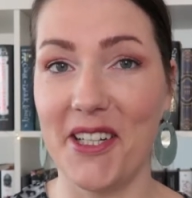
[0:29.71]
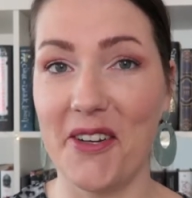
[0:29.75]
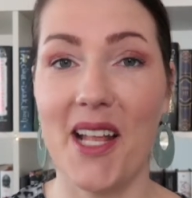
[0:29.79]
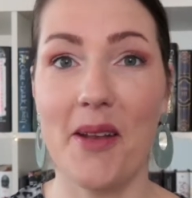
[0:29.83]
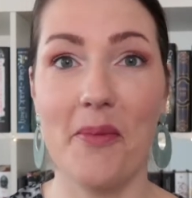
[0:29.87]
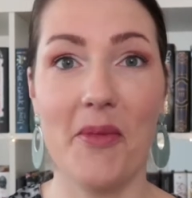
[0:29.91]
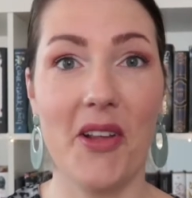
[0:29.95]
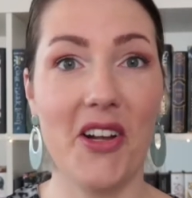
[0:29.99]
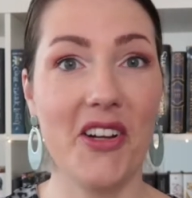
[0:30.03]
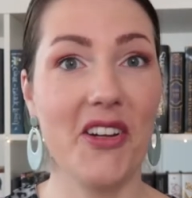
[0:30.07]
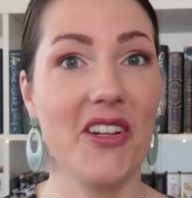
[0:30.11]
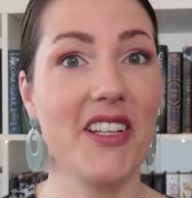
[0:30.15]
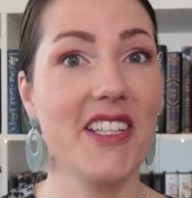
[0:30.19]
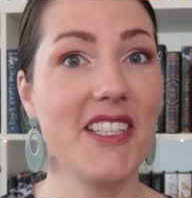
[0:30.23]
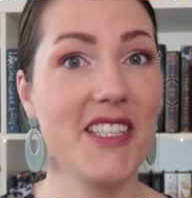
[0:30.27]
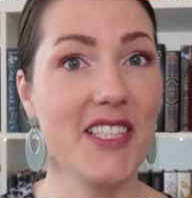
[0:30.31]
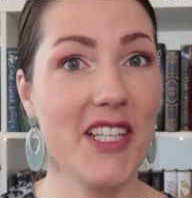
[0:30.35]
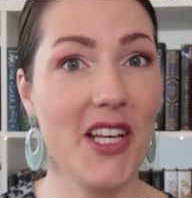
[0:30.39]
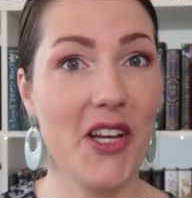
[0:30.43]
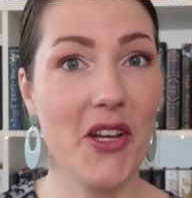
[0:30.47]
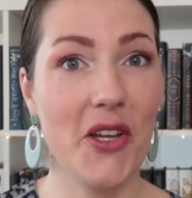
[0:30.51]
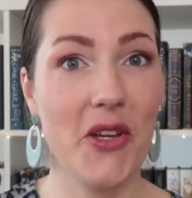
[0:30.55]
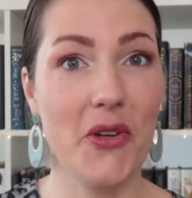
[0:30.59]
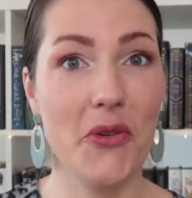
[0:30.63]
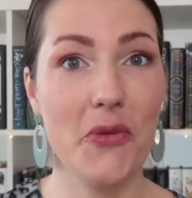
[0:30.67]
And I'm not gonna
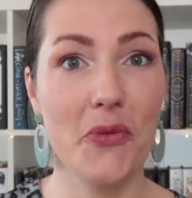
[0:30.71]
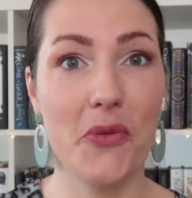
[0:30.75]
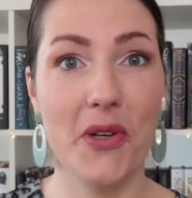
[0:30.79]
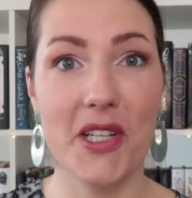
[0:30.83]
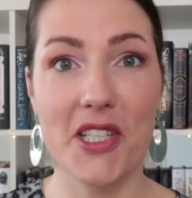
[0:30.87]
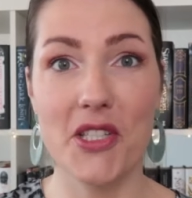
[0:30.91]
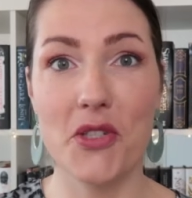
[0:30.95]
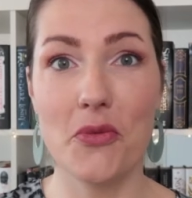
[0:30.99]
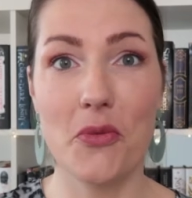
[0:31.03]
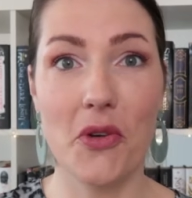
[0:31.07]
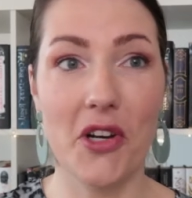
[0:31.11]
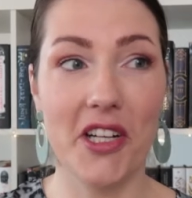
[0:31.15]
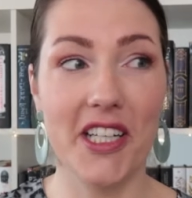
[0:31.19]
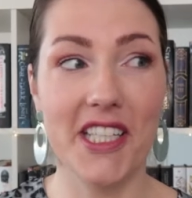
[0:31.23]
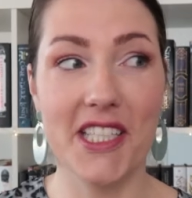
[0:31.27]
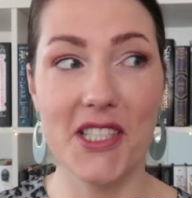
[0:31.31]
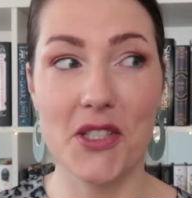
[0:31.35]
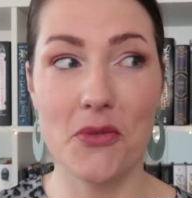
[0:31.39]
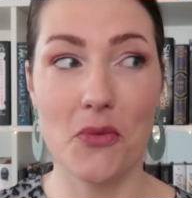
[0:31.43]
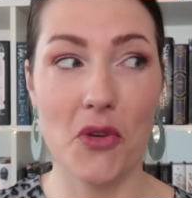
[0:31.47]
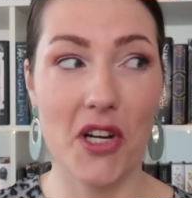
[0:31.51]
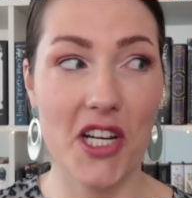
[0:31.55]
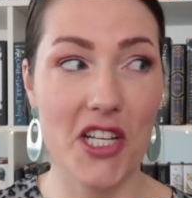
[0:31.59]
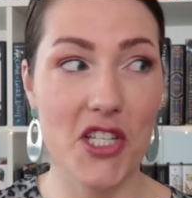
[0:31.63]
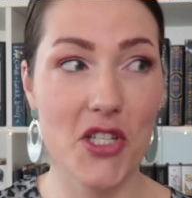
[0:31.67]
tell you which one is
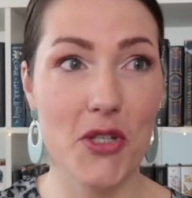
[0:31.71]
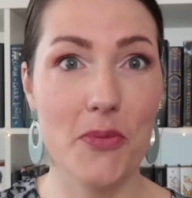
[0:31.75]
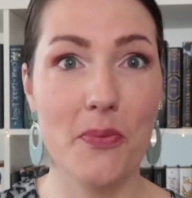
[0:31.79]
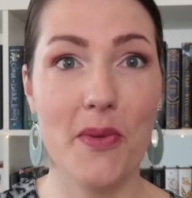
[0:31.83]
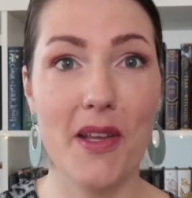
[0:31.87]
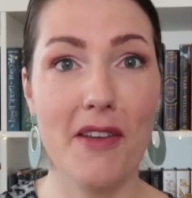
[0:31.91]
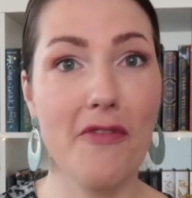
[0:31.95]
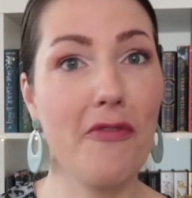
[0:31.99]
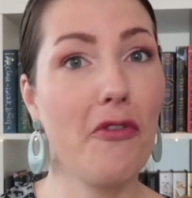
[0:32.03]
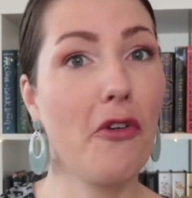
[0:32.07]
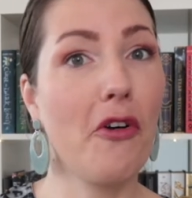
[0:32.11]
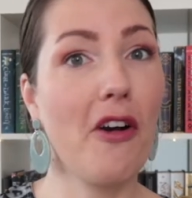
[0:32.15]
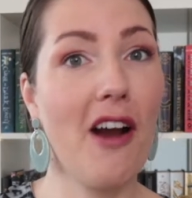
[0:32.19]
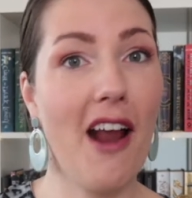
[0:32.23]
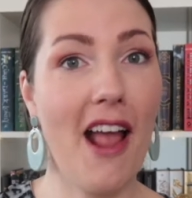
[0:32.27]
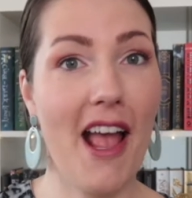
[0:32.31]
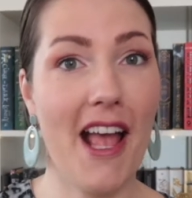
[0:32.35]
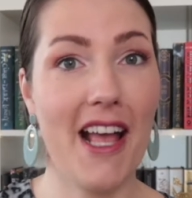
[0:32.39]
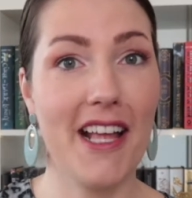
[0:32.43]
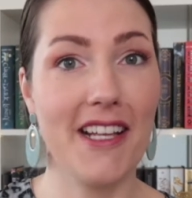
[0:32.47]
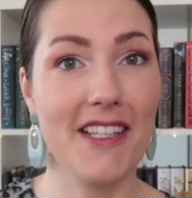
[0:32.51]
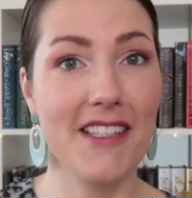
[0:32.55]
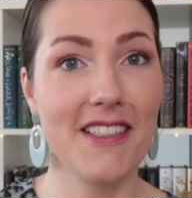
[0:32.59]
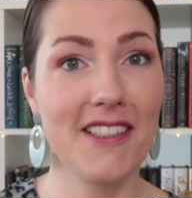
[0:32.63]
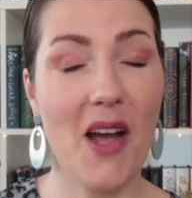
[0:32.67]
which
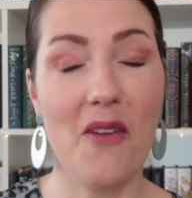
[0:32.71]
beforehand.